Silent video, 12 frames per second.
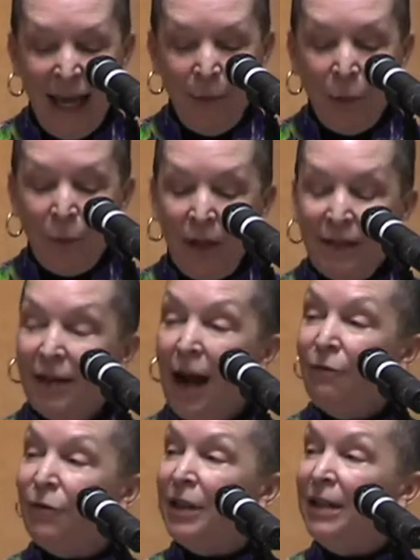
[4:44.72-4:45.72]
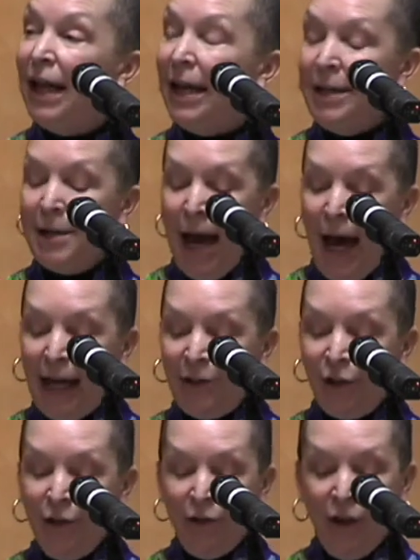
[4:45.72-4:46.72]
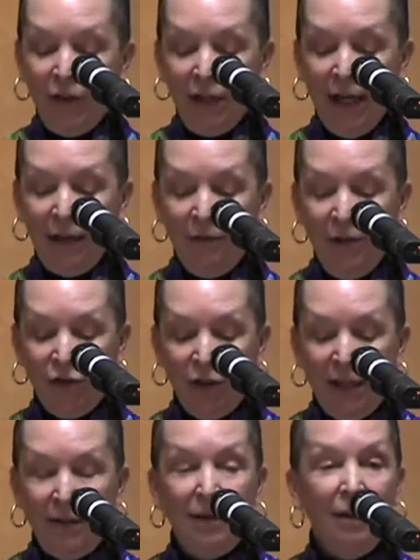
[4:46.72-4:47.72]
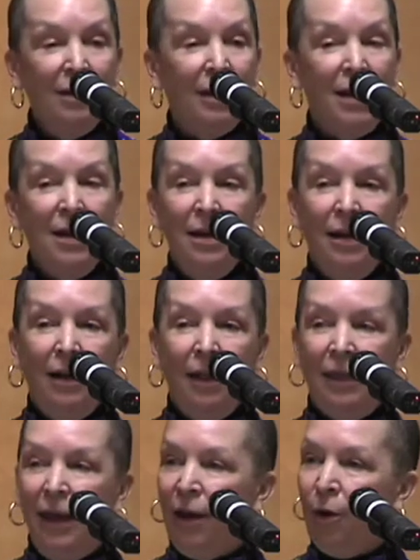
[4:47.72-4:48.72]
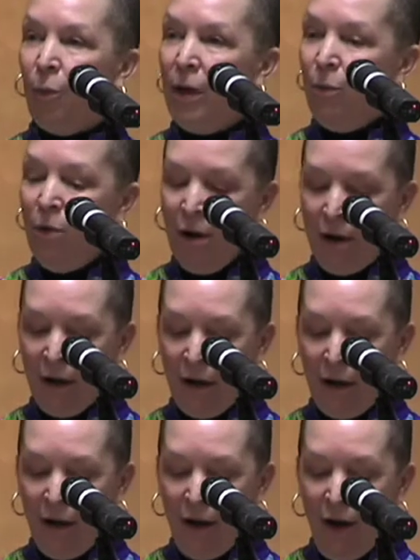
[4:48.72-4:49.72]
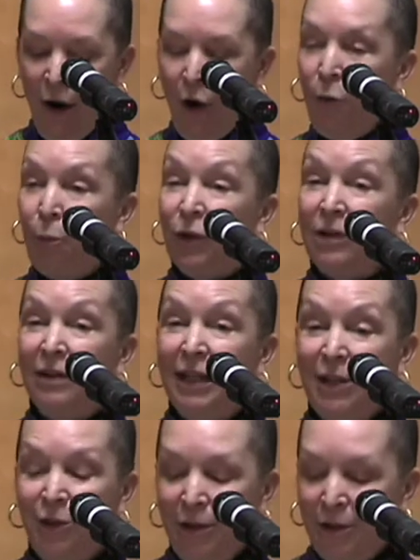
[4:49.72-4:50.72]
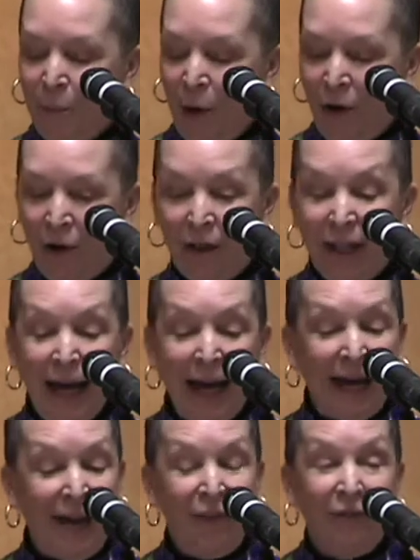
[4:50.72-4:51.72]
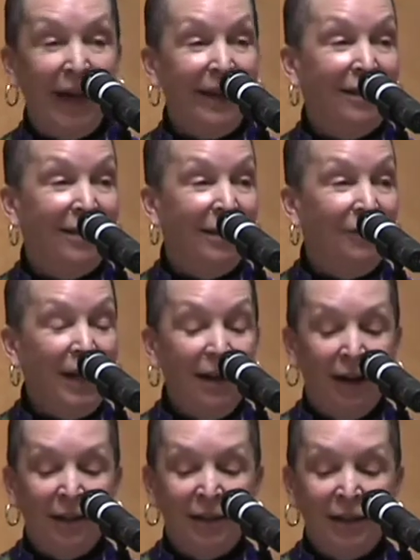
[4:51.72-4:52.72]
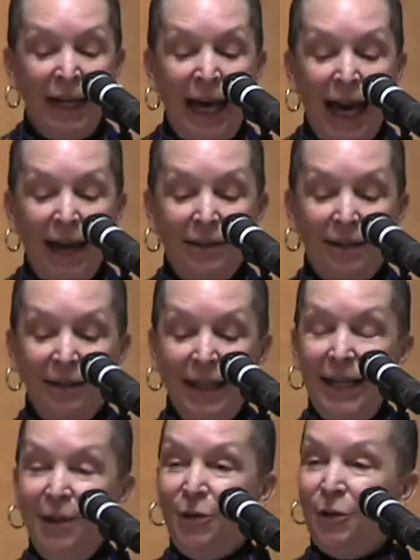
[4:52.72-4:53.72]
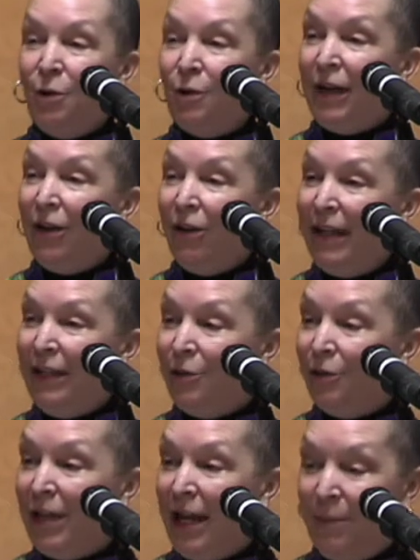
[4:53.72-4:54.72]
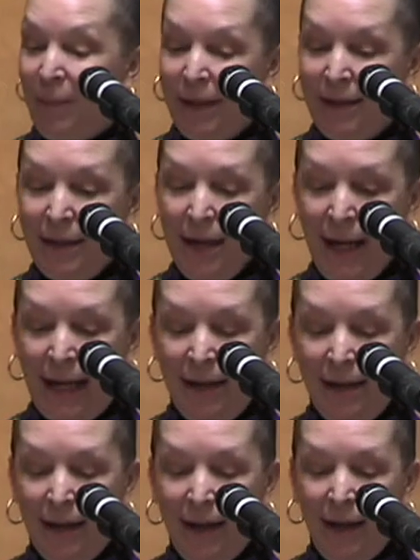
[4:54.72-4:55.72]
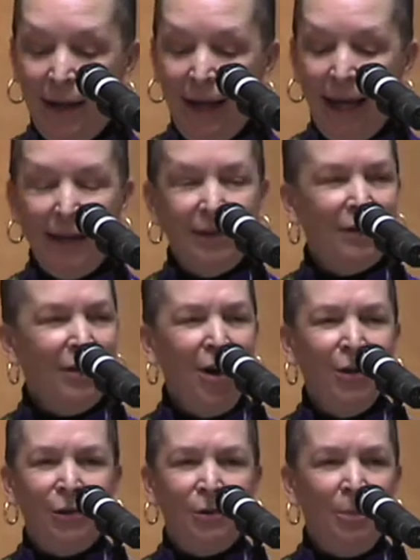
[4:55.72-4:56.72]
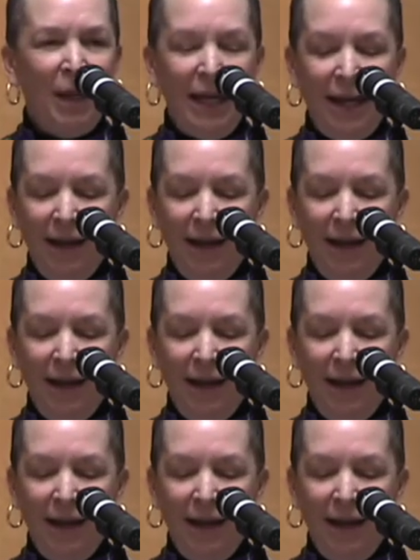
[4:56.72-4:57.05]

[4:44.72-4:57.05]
When we stopped for the night, I turned on the television and suddenly, there we were. Oprah's Legends Ball, live and in living color, as the lead story on Entertainment Tonight. It startled me.